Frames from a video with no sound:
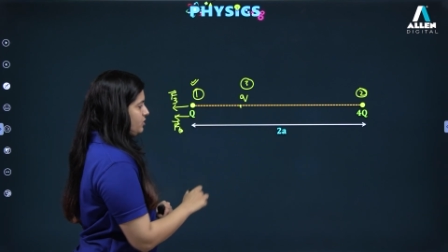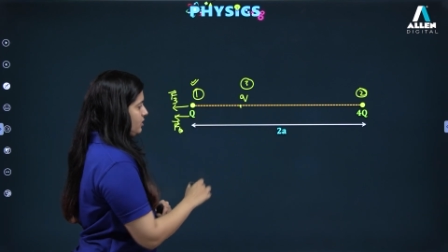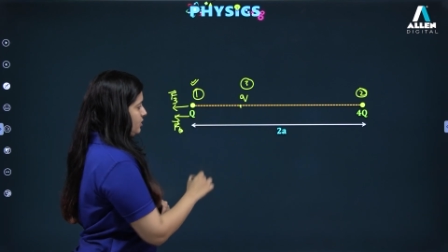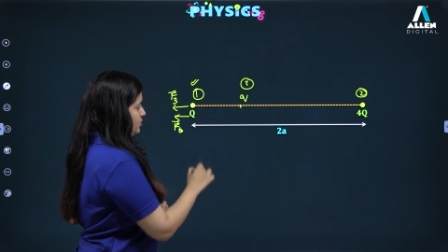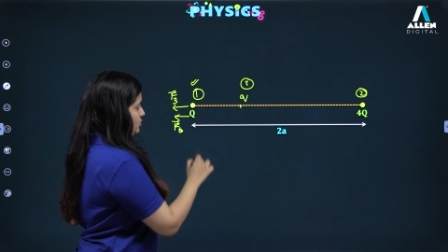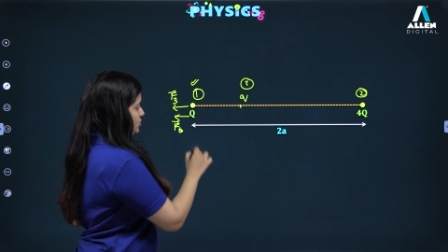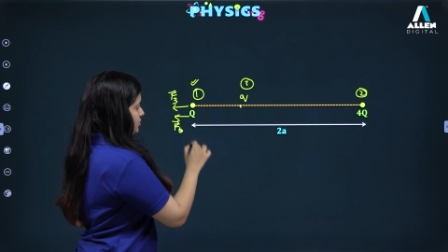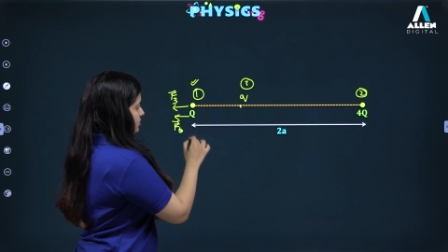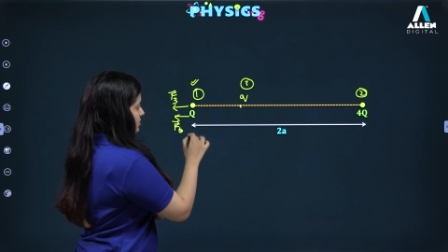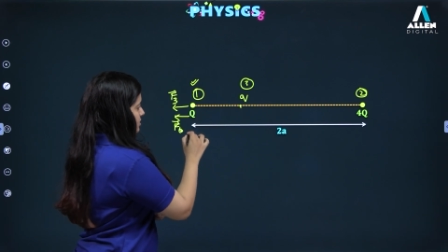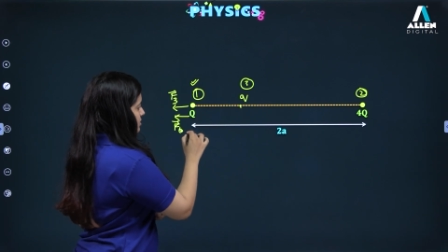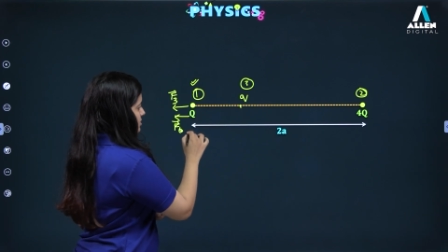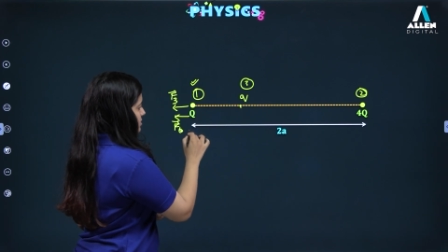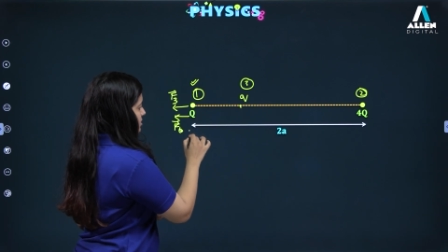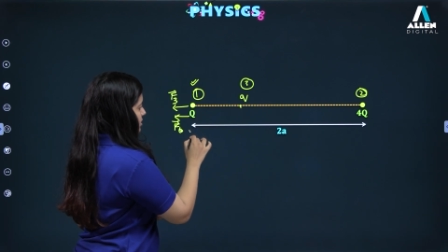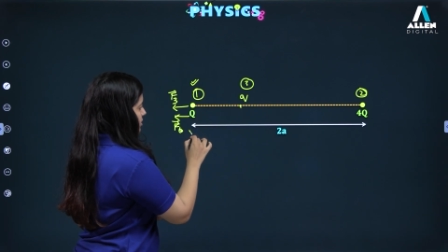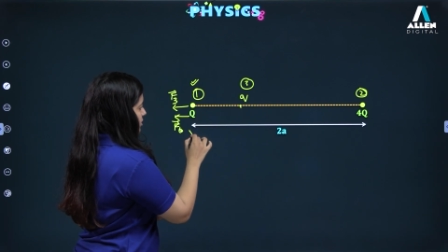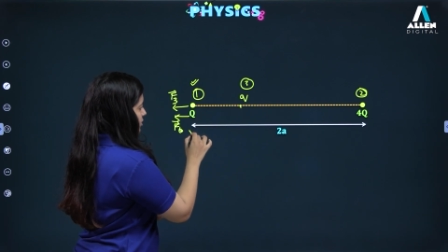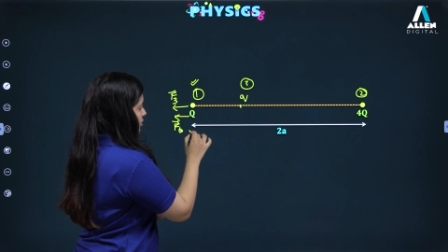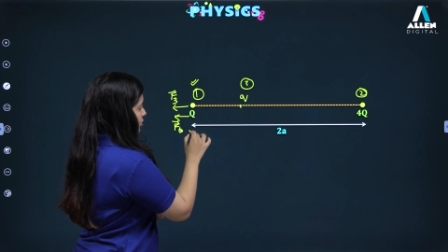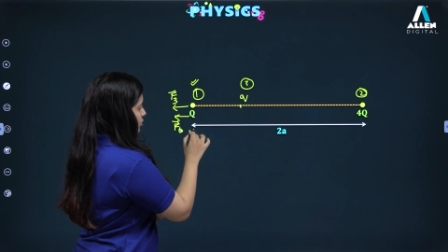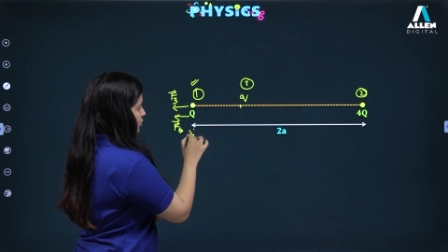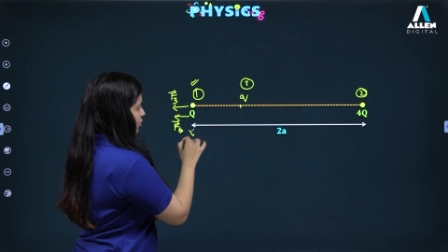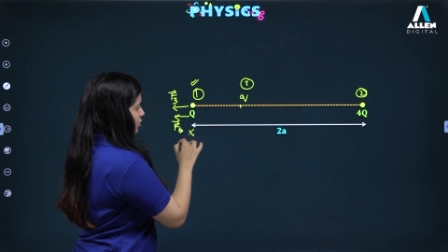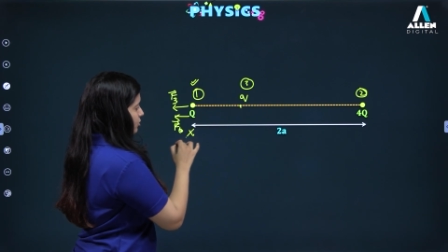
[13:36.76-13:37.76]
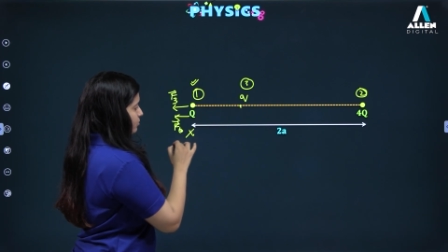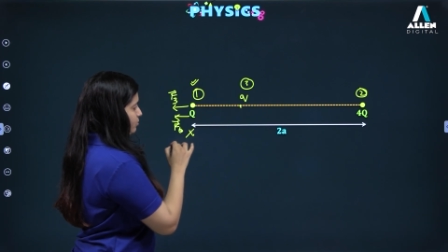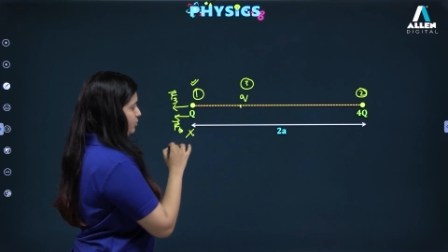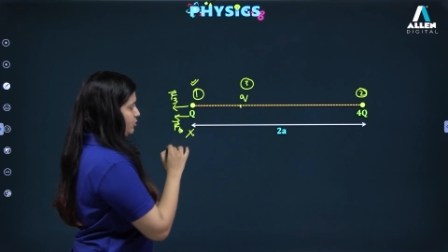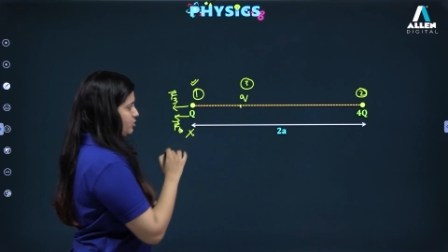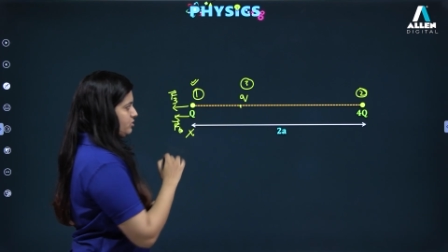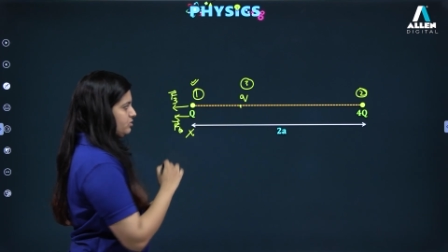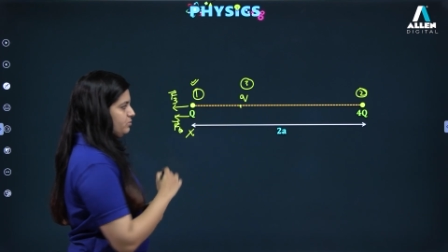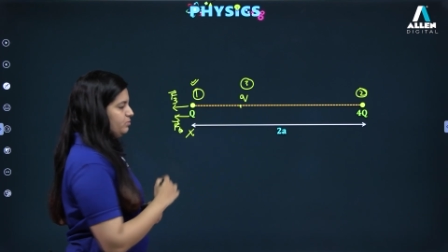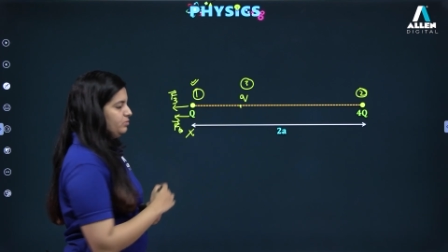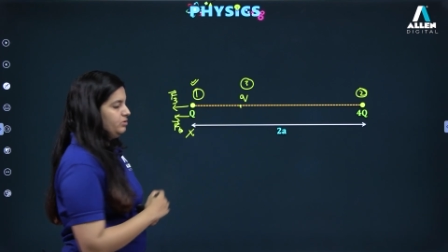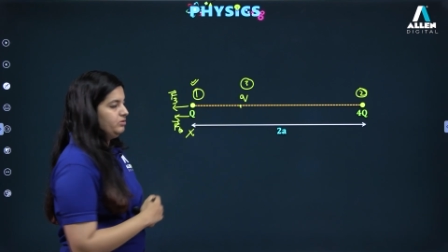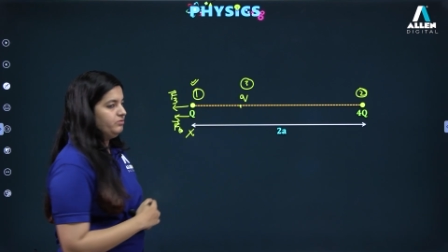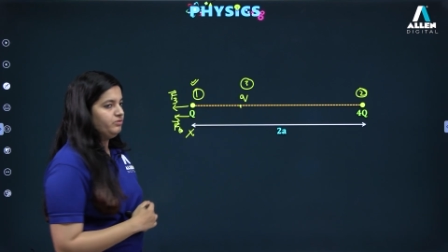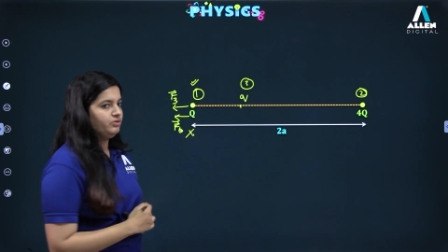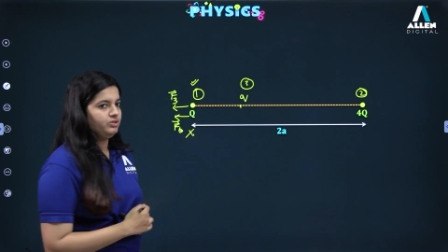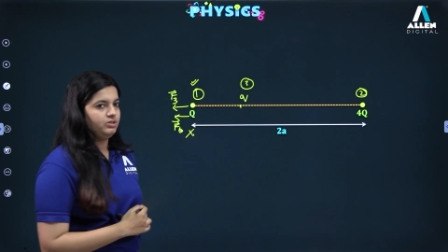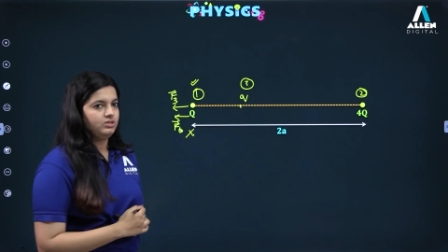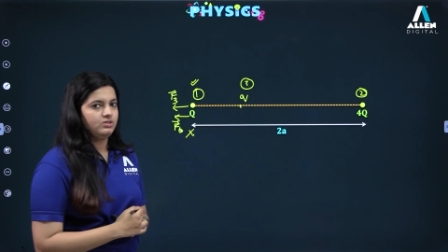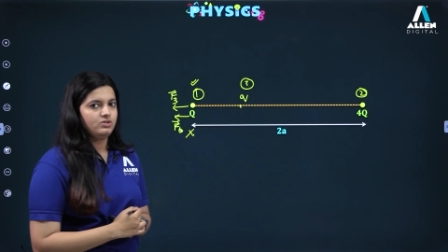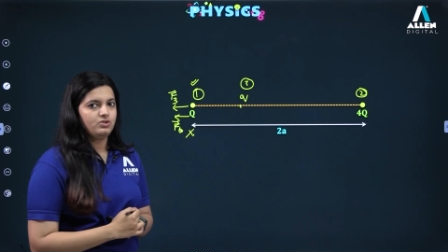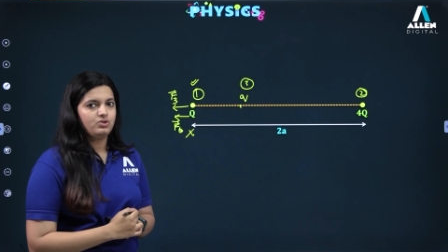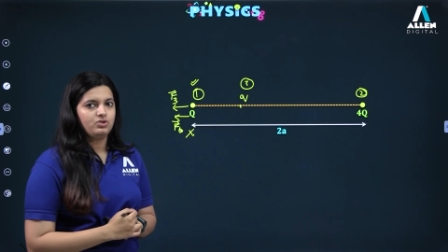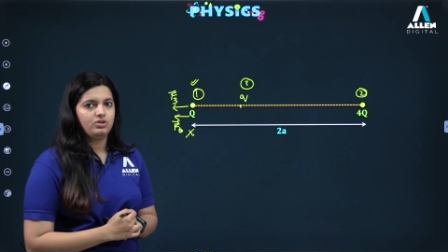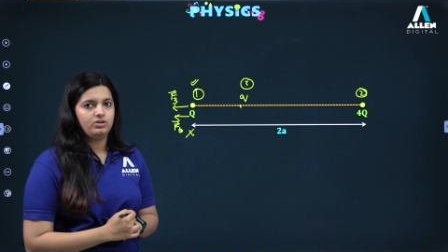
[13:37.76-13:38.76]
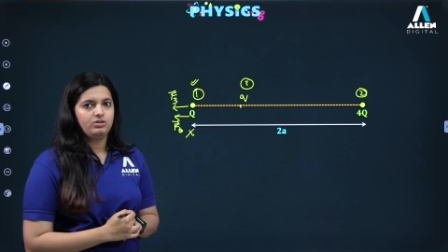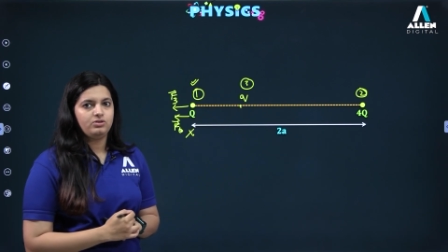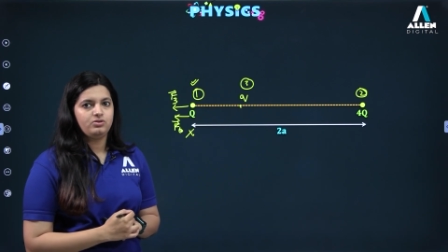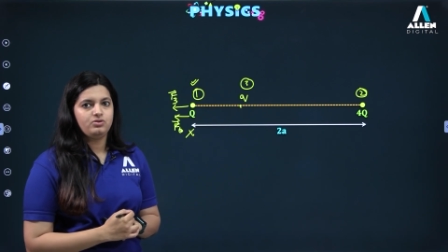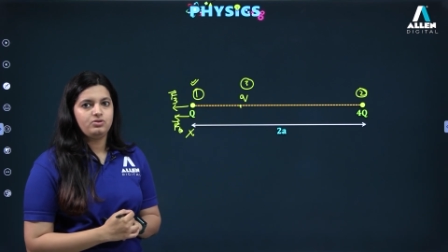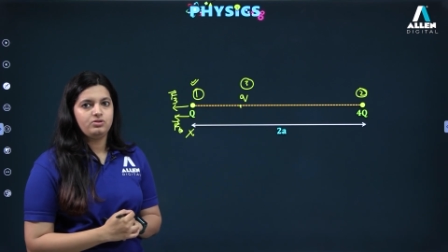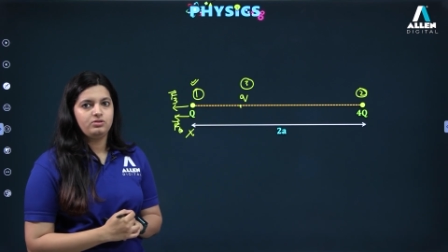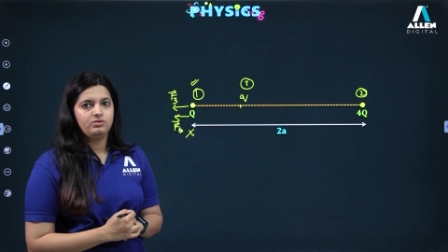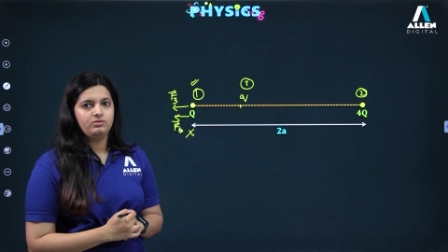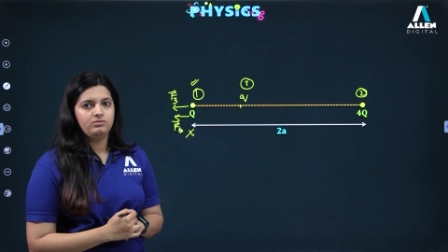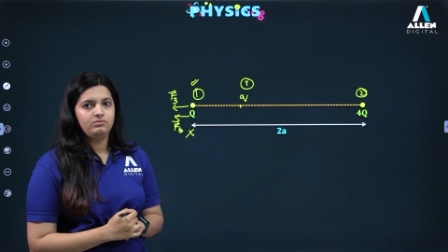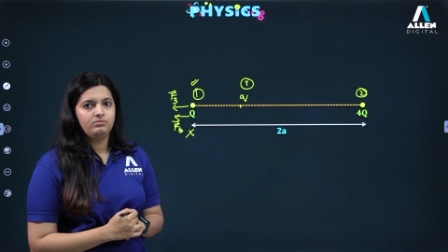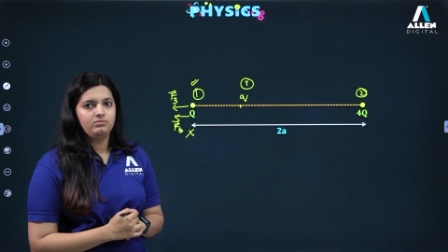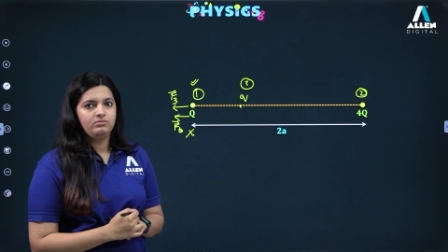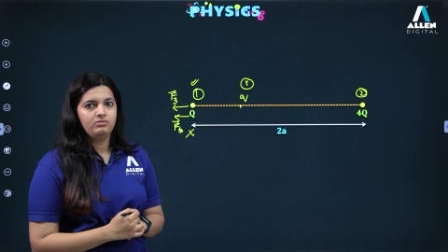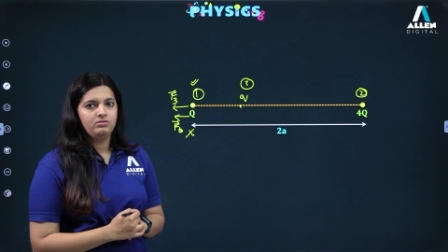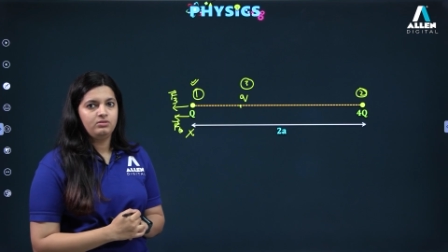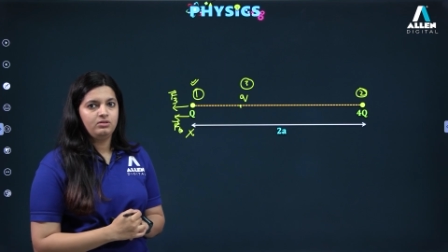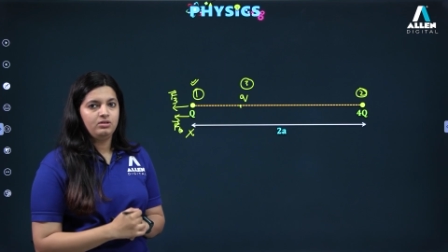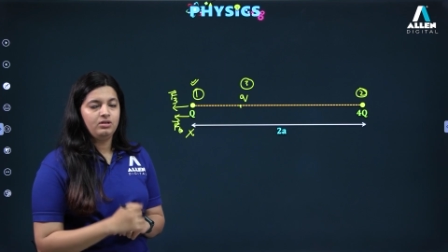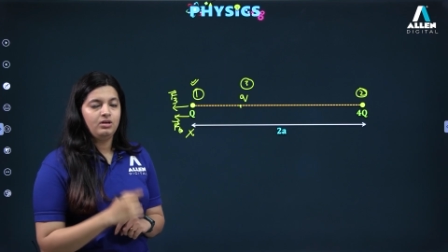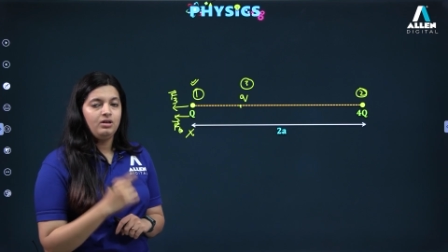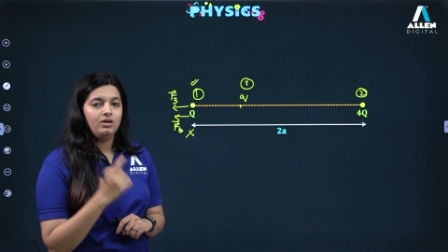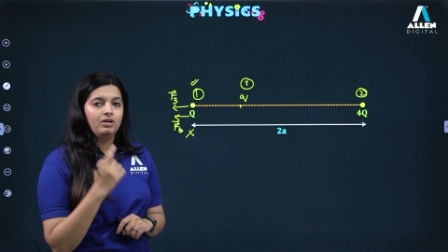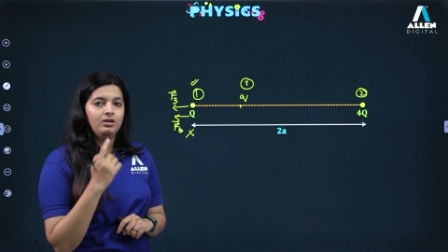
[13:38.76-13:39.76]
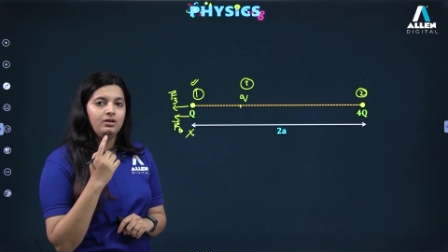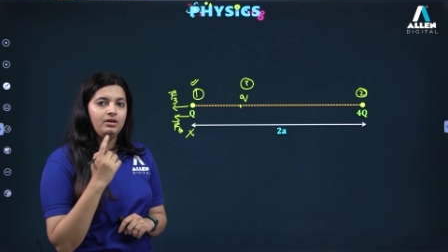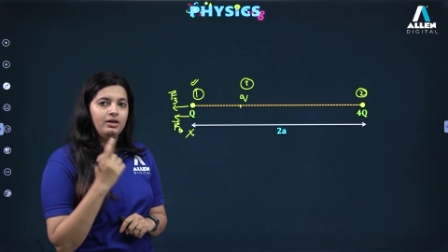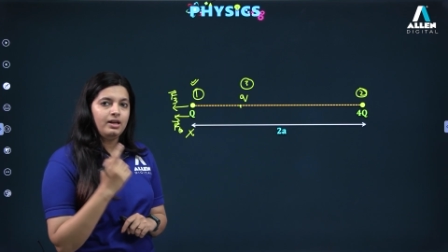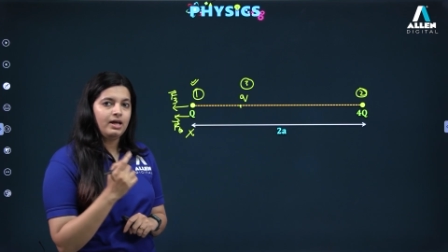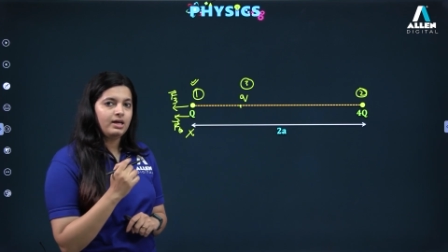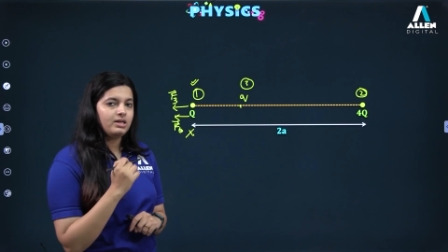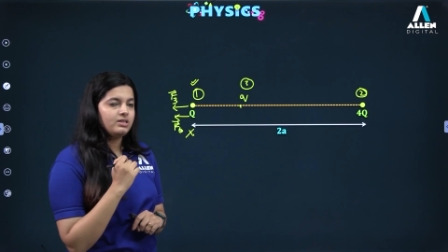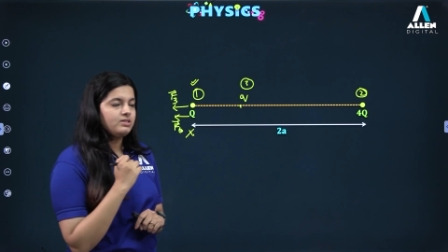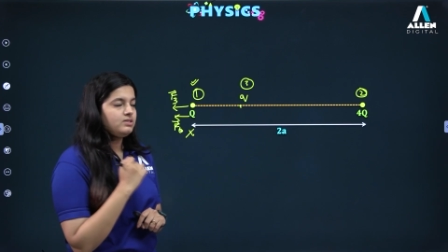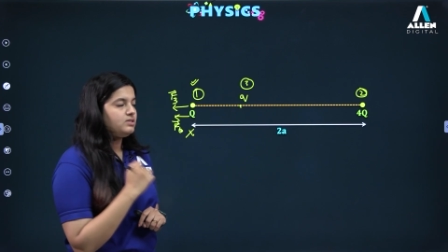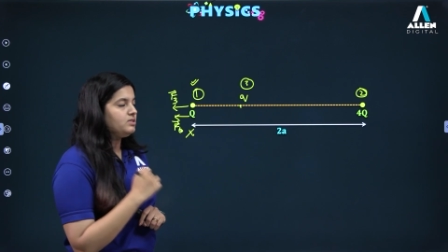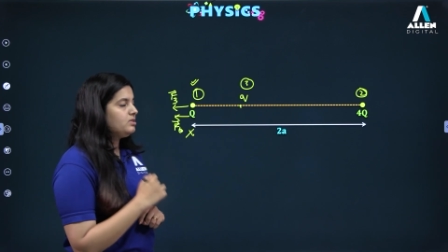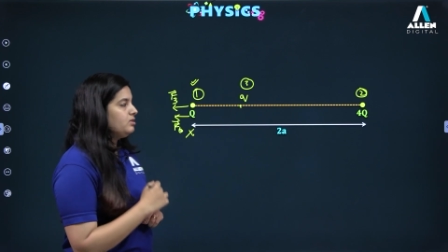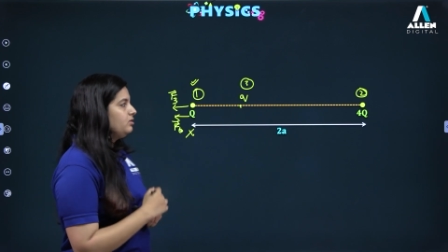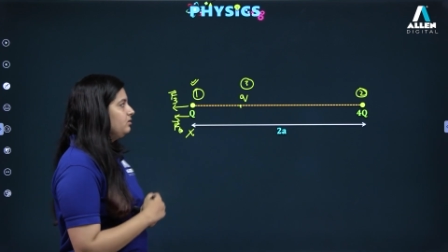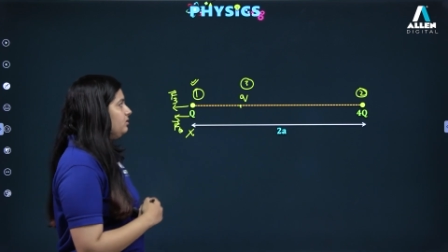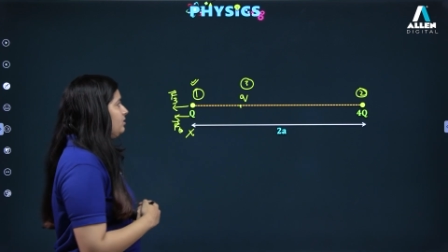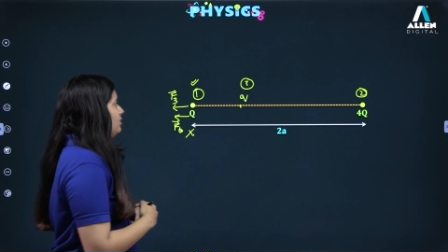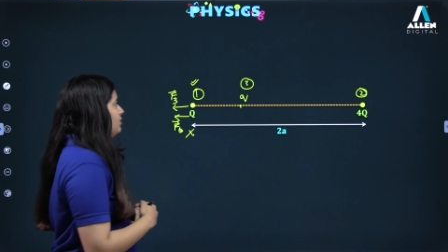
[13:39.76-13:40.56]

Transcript: nature is not possible for this charge. Next,